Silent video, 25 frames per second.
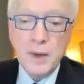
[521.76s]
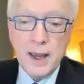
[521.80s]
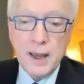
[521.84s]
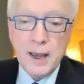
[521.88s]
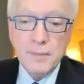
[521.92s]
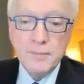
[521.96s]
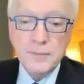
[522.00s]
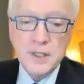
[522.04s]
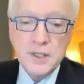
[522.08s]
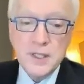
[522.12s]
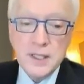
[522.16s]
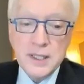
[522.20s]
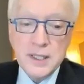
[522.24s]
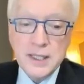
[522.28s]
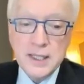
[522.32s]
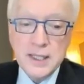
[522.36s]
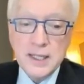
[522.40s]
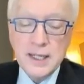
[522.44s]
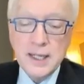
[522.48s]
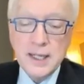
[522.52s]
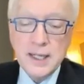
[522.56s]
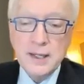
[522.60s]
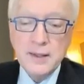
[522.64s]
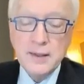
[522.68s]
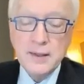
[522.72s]

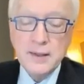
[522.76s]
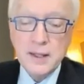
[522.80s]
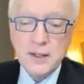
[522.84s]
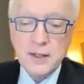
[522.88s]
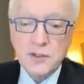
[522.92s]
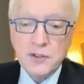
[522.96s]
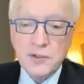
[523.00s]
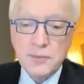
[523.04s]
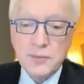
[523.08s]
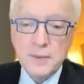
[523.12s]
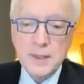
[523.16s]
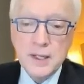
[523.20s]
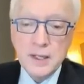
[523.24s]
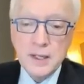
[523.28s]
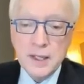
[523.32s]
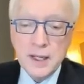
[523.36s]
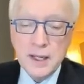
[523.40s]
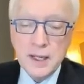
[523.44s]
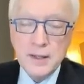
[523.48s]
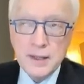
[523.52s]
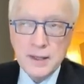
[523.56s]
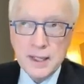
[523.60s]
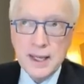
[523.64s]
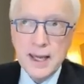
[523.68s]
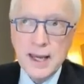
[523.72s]
MTD in
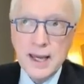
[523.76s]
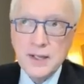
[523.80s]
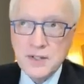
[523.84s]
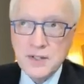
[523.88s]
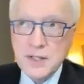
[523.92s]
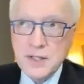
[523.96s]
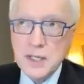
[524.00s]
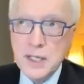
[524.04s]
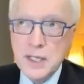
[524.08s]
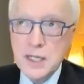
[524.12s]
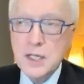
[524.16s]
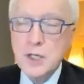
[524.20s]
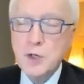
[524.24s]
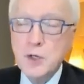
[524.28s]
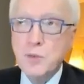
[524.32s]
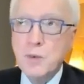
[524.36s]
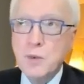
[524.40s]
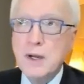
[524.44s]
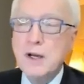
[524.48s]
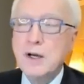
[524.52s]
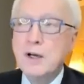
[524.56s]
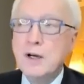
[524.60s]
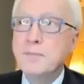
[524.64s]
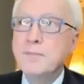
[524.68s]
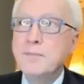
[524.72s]
the SD
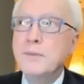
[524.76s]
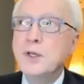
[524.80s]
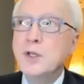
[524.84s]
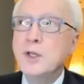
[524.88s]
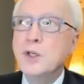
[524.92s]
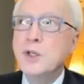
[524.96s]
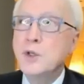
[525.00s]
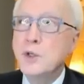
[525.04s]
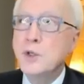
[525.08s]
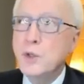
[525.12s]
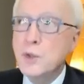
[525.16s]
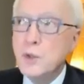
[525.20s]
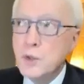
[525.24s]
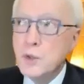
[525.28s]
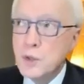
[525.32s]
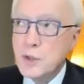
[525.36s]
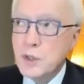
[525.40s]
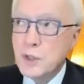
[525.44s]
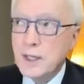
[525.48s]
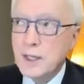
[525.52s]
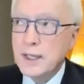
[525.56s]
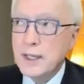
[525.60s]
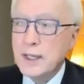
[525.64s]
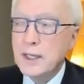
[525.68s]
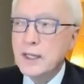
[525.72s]
realm,
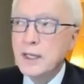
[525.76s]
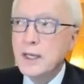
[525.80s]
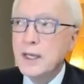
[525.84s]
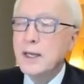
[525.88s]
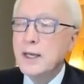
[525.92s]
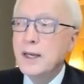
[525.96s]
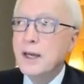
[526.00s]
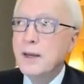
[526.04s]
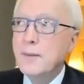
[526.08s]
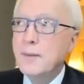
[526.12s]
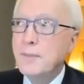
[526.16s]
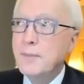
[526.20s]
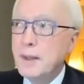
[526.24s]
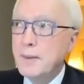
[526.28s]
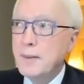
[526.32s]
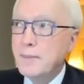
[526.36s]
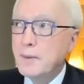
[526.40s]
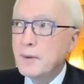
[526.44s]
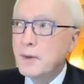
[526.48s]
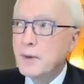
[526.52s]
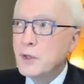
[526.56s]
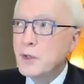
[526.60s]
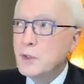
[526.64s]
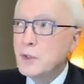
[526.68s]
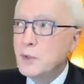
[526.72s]
usually
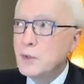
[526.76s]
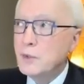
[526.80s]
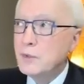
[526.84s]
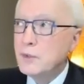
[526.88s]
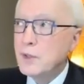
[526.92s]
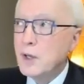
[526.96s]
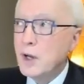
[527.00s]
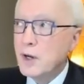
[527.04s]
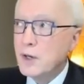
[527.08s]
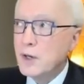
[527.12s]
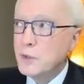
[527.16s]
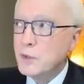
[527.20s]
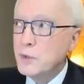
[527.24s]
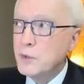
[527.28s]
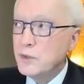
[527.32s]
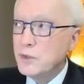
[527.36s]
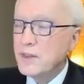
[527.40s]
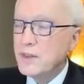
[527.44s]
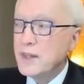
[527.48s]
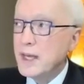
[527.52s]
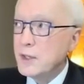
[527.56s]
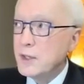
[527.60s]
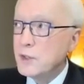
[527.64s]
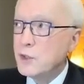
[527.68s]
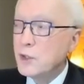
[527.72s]
people are
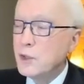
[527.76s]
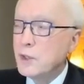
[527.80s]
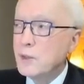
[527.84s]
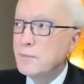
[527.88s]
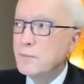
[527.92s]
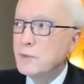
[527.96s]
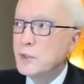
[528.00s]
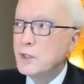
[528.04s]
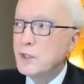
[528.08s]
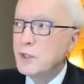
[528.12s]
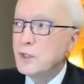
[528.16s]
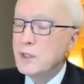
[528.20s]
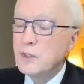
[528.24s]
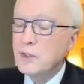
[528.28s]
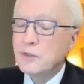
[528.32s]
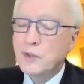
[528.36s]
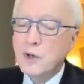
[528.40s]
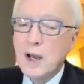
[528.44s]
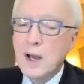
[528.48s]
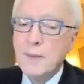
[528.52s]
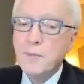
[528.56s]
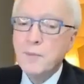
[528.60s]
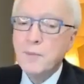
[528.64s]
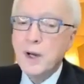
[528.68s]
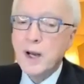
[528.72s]
using that term to
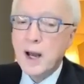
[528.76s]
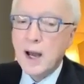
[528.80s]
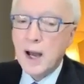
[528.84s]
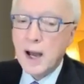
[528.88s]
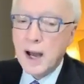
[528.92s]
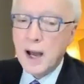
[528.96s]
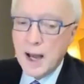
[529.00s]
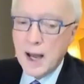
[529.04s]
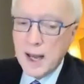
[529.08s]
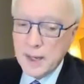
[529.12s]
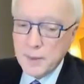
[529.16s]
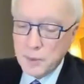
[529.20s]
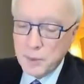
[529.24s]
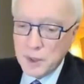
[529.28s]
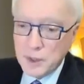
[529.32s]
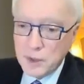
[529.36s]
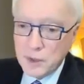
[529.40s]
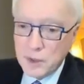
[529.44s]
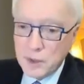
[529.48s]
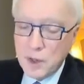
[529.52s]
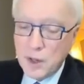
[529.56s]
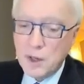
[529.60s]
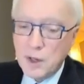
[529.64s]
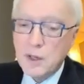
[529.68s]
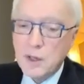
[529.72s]
describe what I would
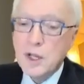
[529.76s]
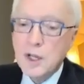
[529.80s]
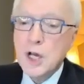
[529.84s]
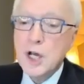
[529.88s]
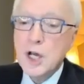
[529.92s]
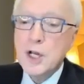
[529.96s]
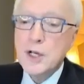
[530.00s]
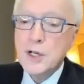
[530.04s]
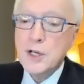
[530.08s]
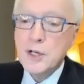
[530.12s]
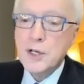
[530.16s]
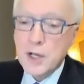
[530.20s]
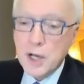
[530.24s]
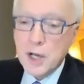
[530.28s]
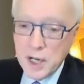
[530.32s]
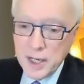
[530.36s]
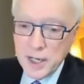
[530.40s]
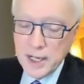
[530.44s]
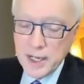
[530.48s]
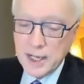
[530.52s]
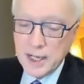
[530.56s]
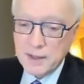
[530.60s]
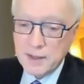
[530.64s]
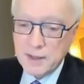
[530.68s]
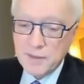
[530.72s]
call
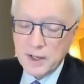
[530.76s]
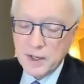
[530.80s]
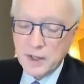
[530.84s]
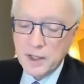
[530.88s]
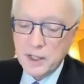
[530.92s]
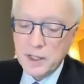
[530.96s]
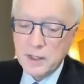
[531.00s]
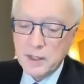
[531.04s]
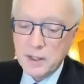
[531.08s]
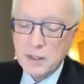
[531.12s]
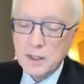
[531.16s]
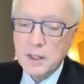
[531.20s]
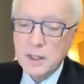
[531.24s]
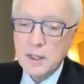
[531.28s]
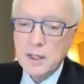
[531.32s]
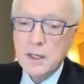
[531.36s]
tonic variant,